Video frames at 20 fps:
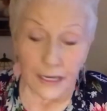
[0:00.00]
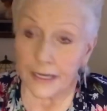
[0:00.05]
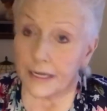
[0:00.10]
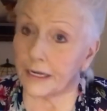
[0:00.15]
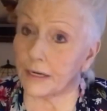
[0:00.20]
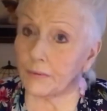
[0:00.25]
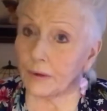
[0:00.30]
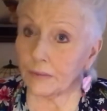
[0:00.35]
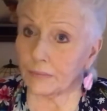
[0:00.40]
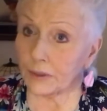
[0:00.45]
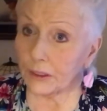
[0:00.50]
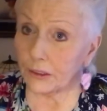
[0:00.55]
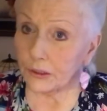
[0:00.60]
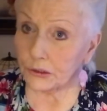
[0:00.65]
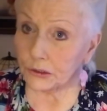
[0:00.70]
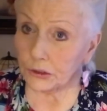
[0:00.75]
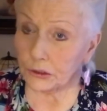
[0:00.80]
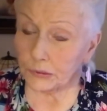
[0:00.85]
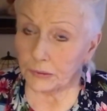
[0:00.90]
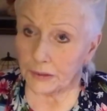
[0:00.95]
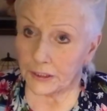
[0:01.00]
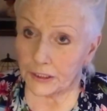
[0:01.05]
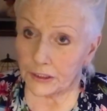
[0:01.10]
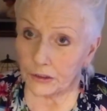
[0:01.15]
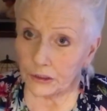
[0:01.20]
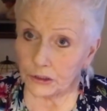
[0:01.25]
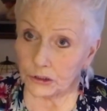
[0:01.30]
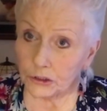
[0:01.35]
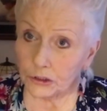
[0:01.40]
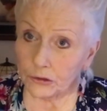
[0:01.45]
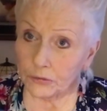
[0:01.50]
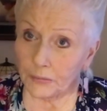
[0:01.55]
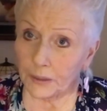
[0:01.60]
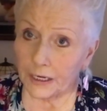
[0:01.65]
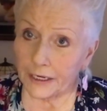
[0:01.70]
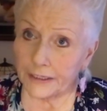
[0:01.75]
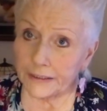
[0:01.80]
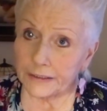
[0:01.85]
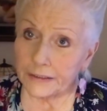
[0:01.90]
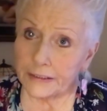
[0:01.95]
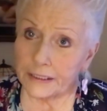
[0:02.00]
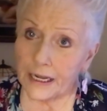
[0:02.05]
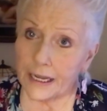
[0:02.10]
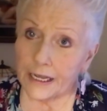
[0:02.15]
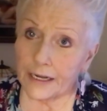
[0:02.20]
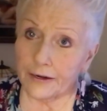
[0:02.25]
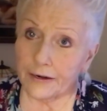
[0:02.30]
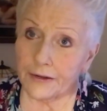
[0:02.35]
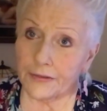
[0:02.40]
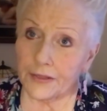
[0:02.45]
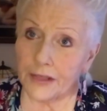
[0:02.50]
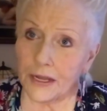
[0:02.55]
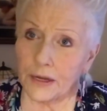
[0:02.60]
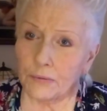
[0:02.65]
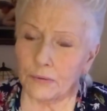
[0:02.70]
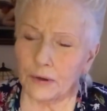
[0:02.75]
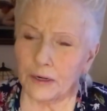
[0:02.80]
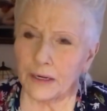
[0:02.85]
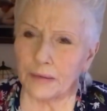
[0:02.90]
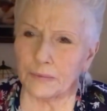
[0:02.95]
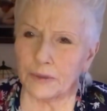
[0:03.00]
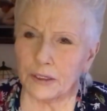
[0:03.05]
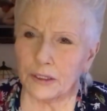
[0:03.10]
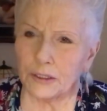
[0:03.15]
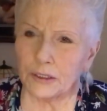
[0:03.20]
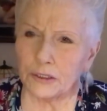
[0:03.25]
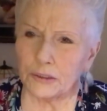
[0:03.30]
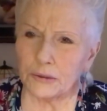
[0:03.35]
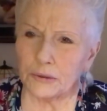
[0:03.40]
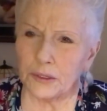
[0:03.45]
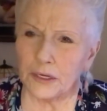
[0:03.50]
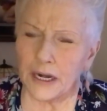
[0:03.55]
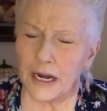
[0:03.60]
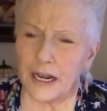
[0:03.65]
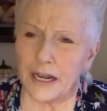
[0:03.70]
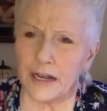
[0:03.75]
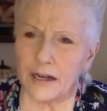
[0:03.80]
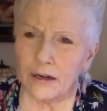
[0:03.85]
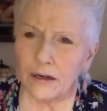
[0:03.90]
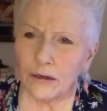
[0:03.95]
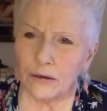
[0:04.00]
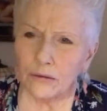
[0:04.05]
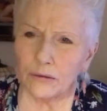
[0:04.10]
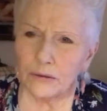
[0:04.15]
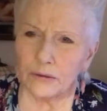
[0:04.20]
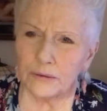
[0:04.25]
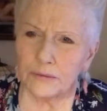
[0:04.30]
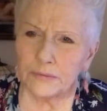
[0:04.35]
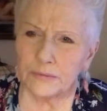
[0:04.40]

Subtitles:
anyway, I'm going to do a reading on Joe Biden. And I think what I'm going to do now,